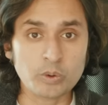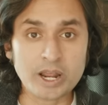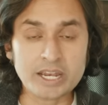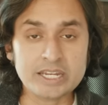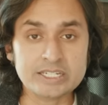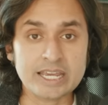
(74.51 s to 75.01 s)

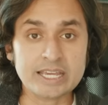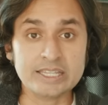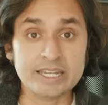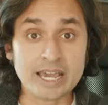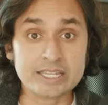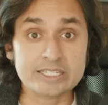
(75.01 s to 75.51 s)
ready to take the
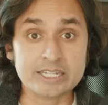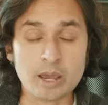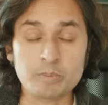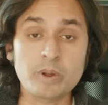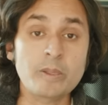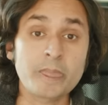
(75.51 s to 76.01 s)
next
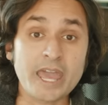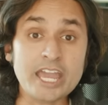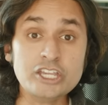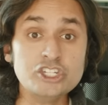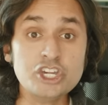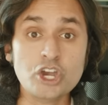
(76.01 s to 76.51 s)
step,
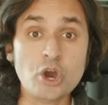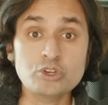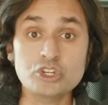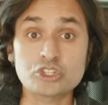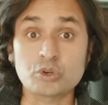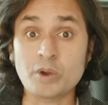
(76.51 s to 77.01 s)
HG
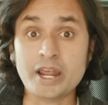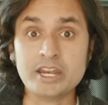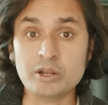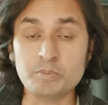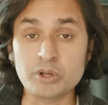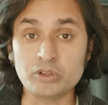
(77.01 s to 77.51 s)
coaches are ready
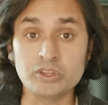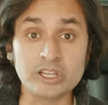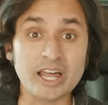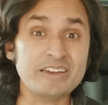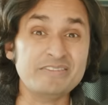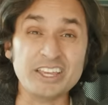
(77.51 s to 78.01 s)
to build the
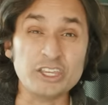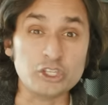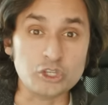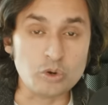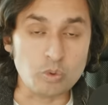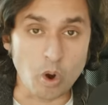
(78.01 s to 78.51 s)
life that
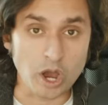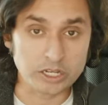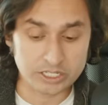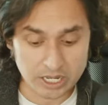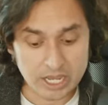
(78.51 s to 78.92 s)
you want.